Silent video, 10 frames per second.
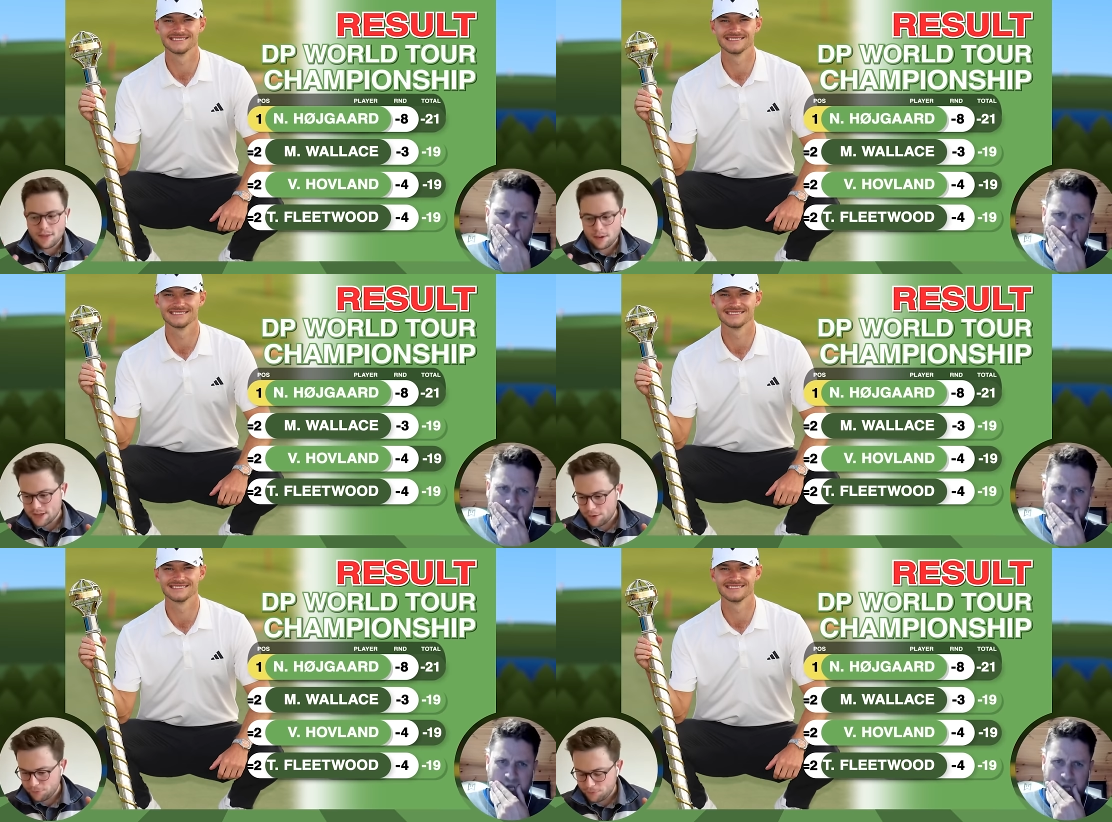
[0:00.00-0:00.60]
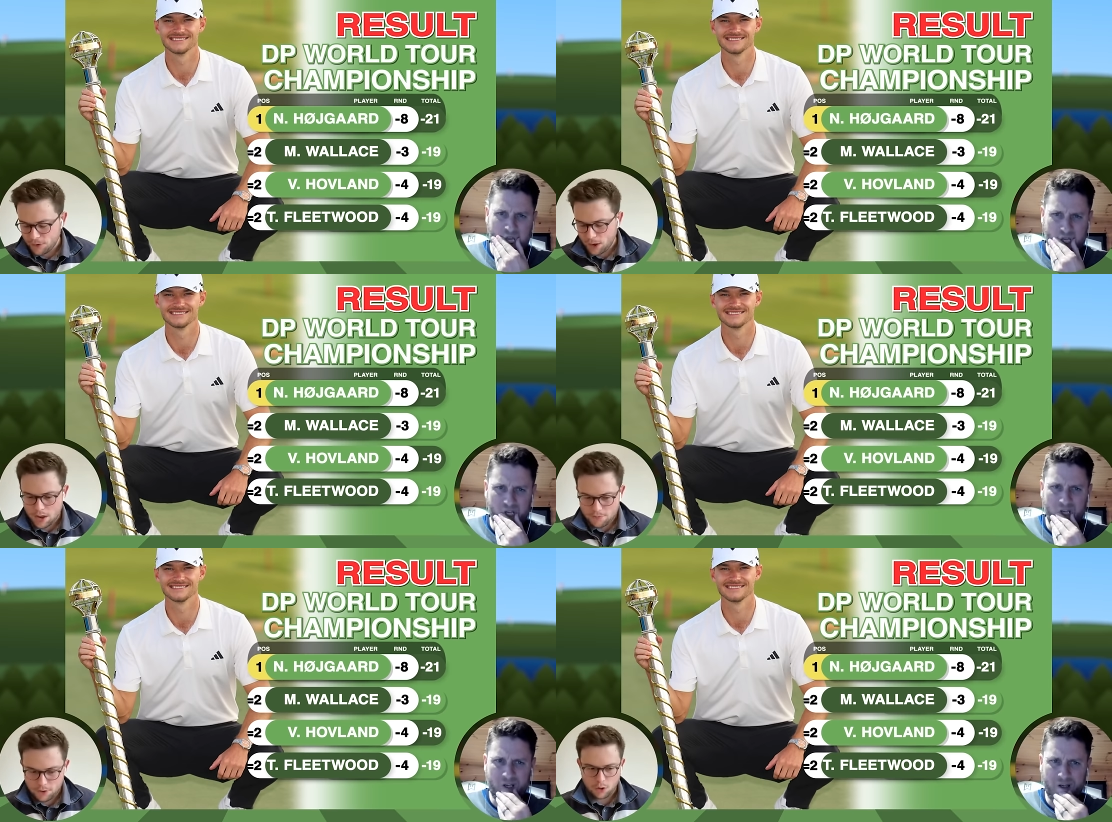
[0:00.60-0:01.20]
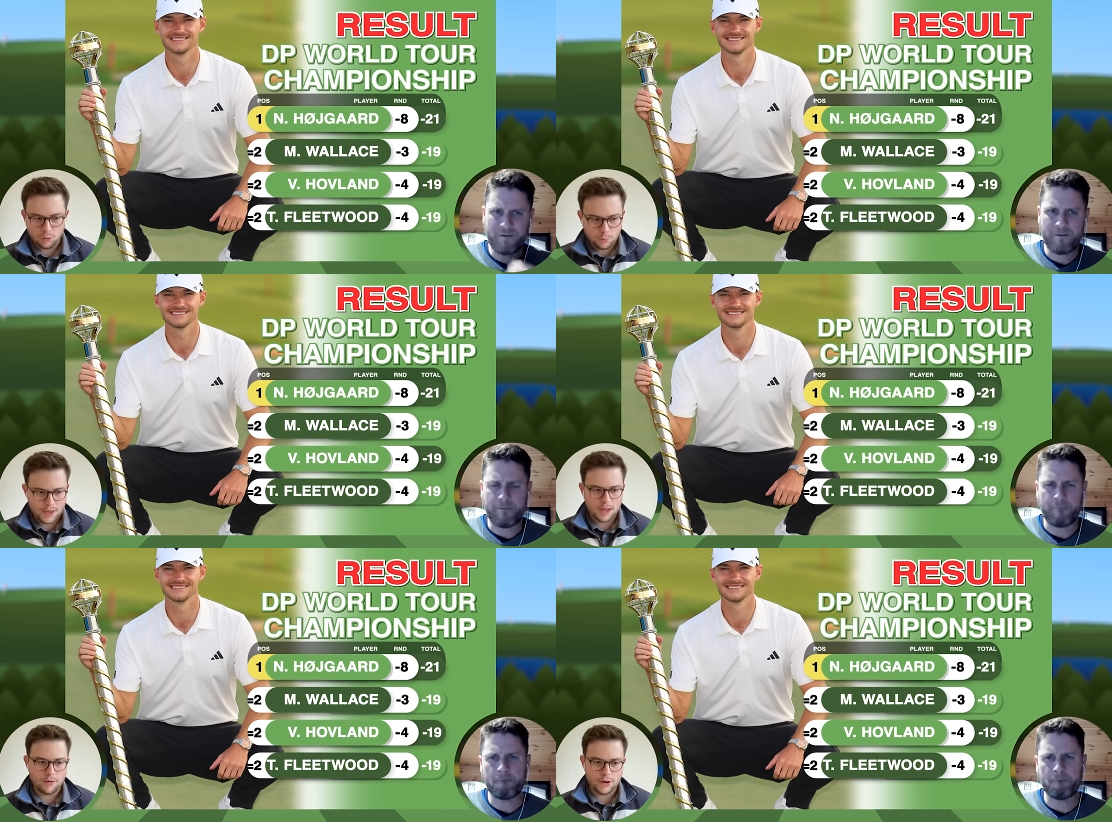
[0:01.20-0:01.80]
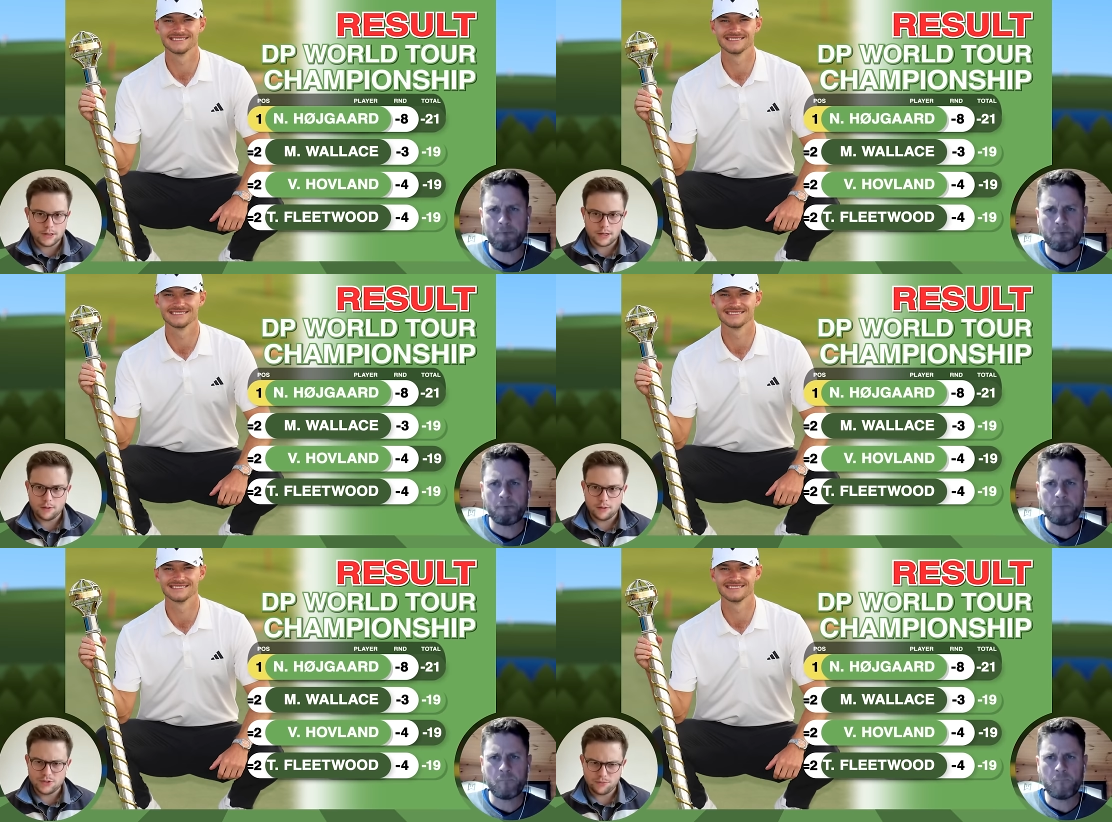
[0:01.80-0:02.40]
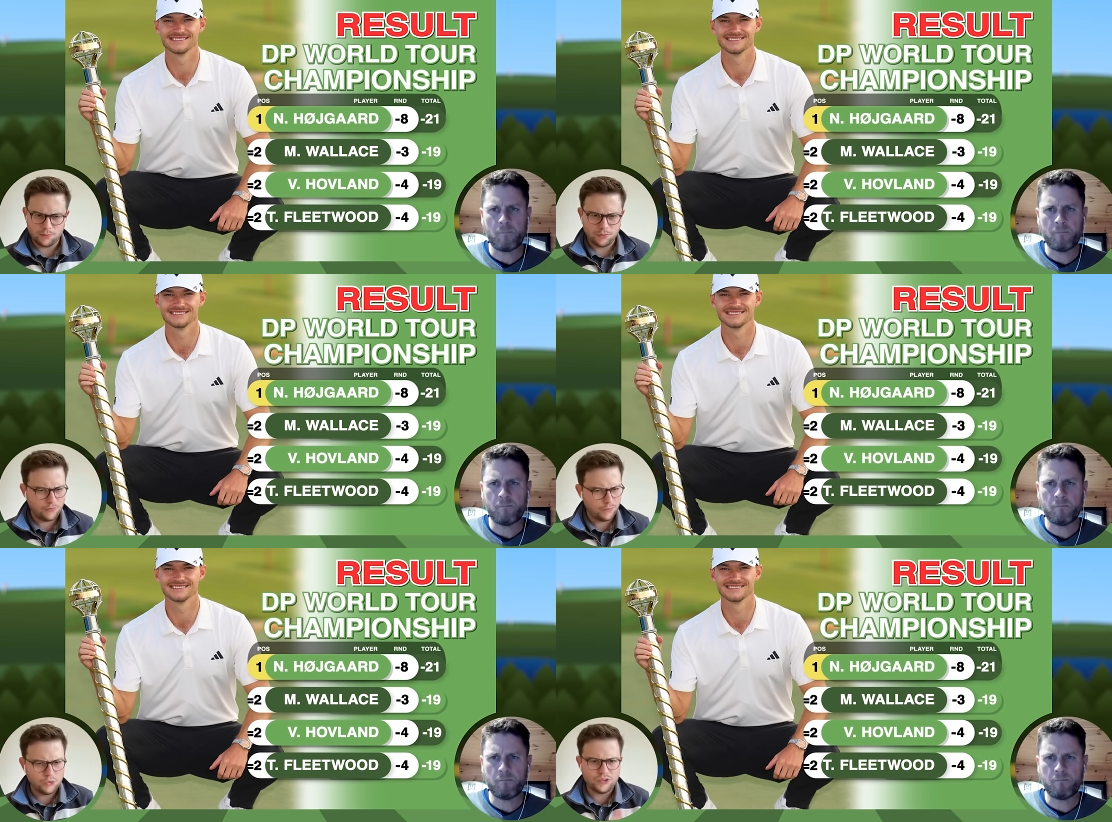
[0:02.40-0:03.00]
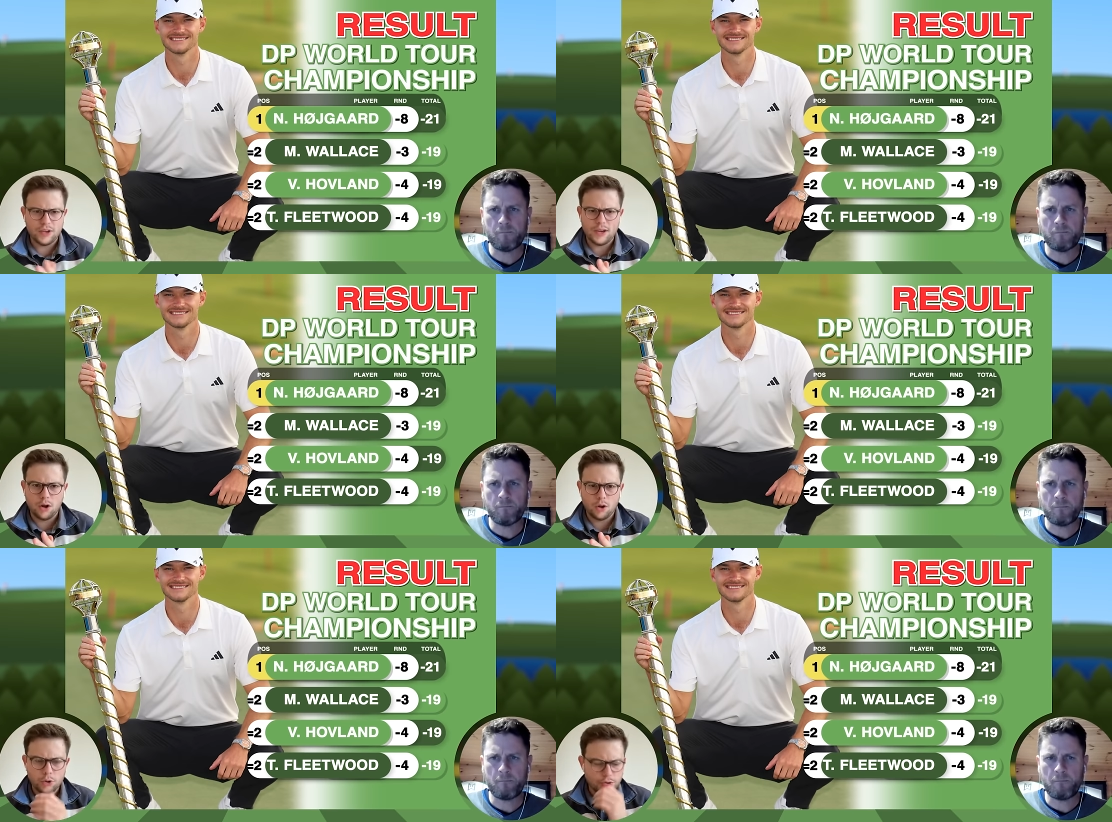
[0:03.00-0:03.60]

Speaker 1: And then there was that five-hole period, I think was it from fourteen